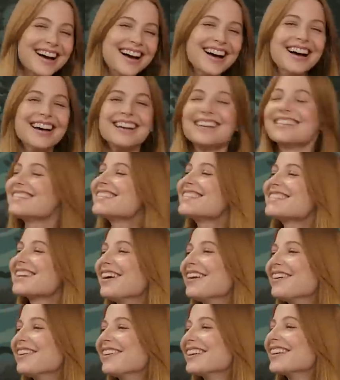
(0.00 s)
Do you sing?
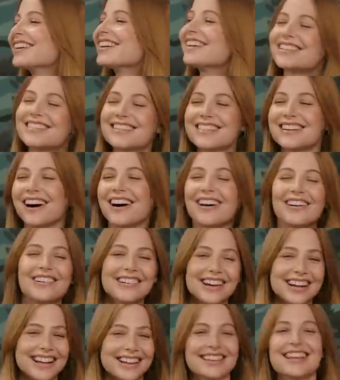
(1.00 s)
Don't, don't.